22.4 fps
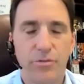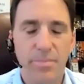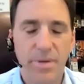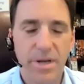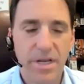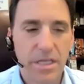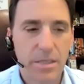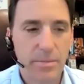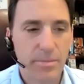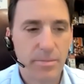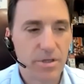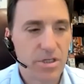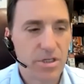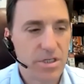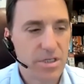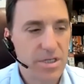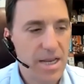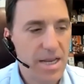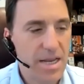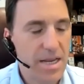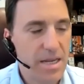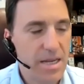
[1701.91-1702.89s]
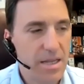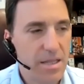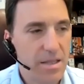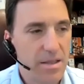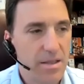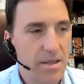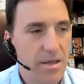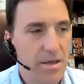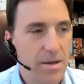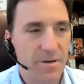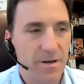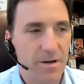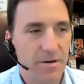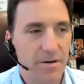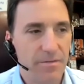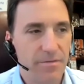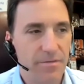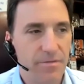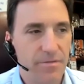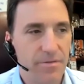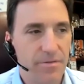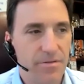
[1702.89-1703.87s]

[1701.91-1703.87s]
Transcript: make the mistake of